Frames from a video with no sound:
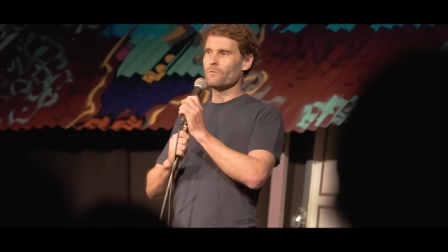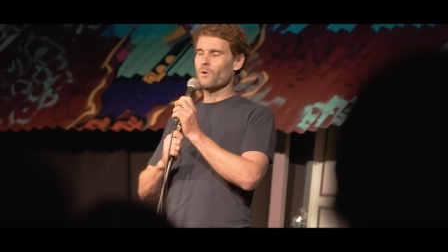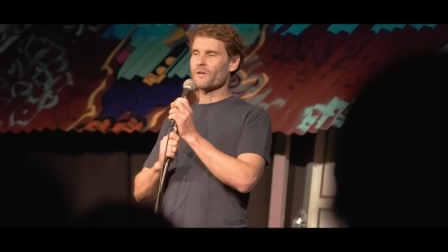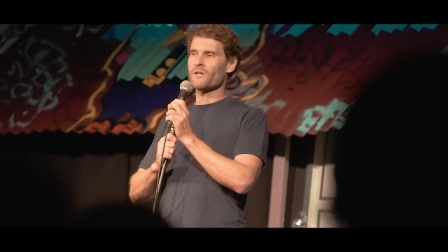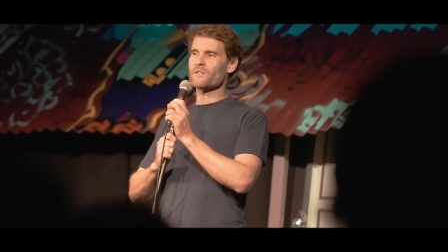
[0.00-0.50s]

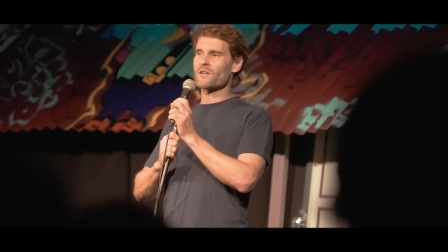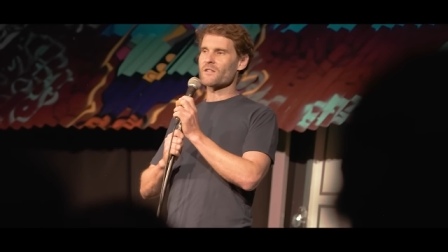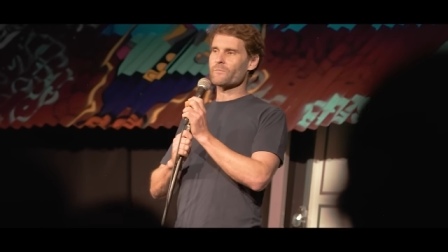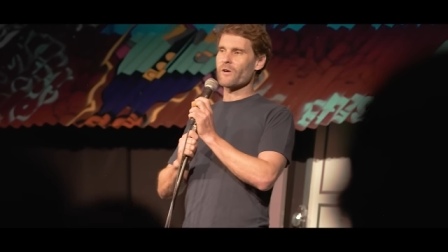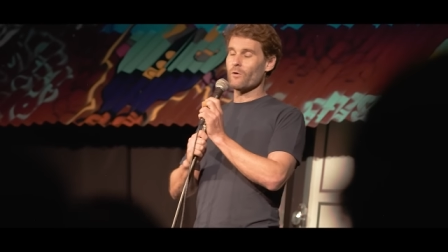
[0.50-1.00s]
my kids
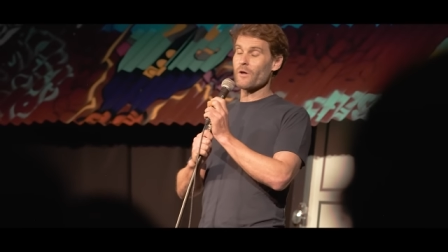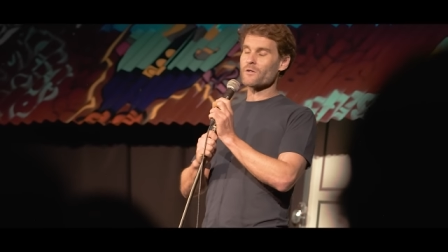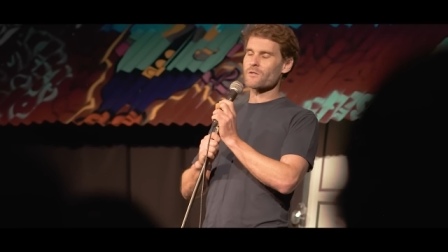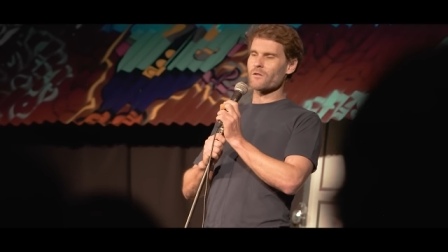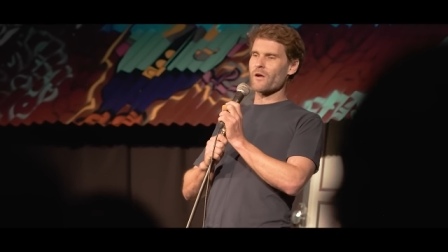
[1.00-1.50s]
said to me, oh,
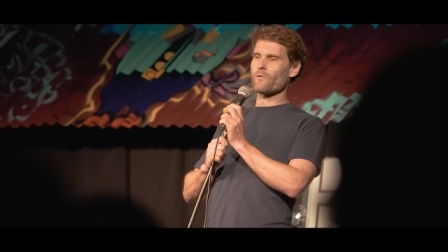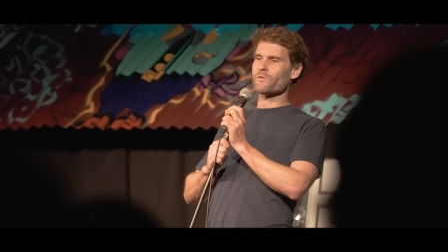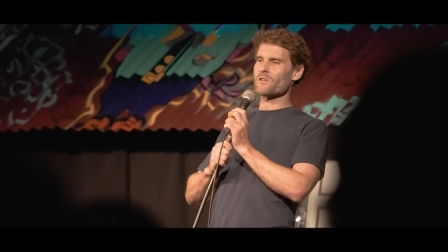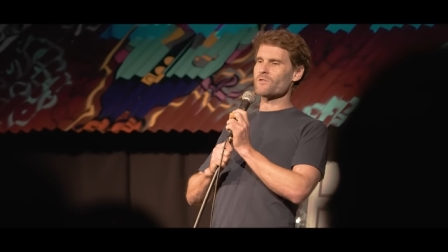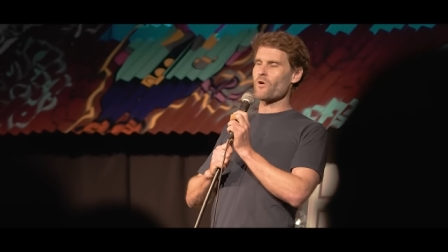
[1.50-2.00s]
those two, they
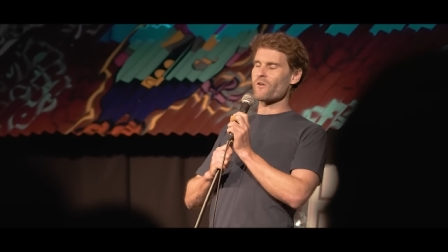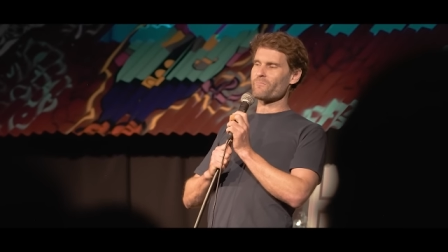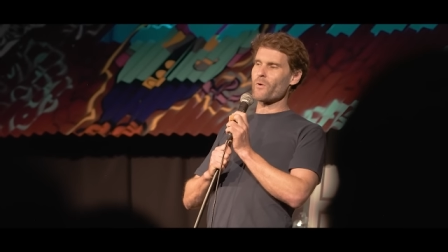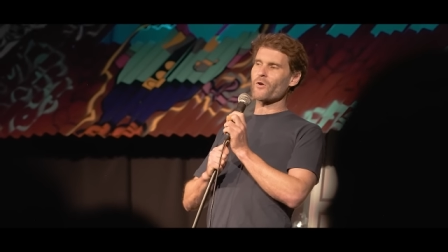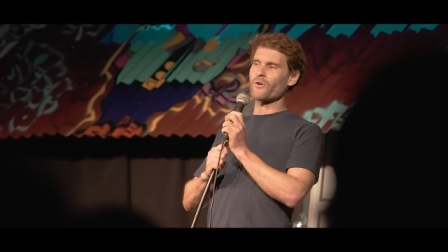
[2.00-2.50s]
obviously died
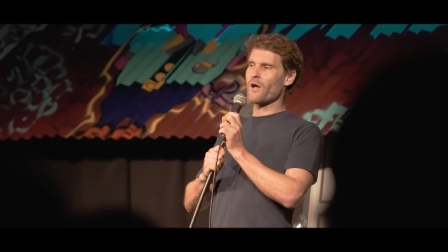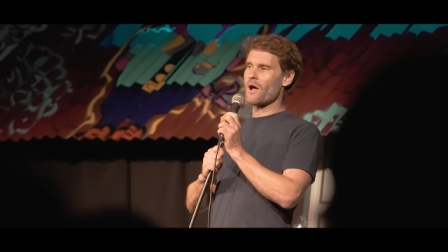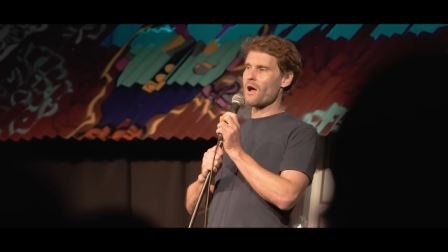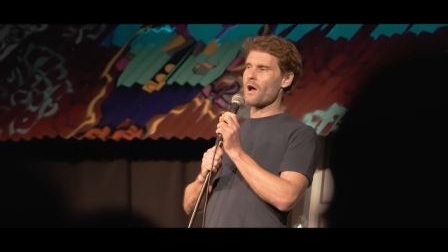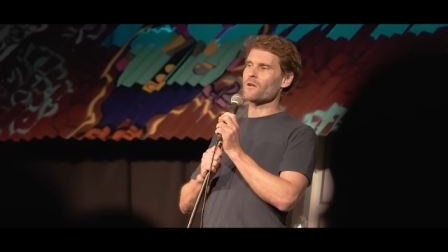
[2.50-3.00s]
of broken
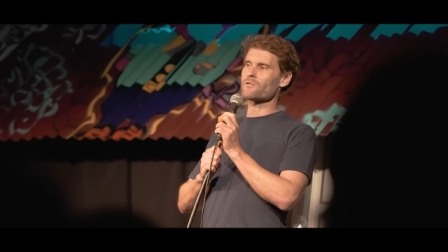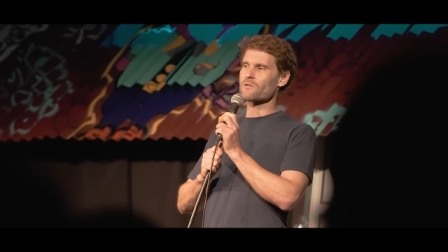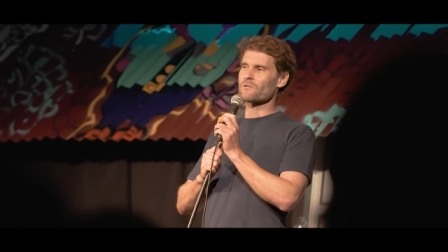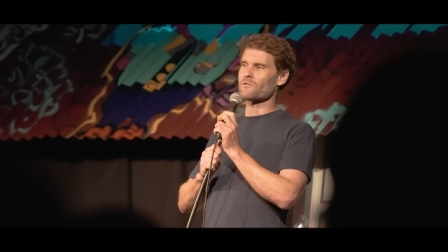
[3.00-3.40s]
hearts.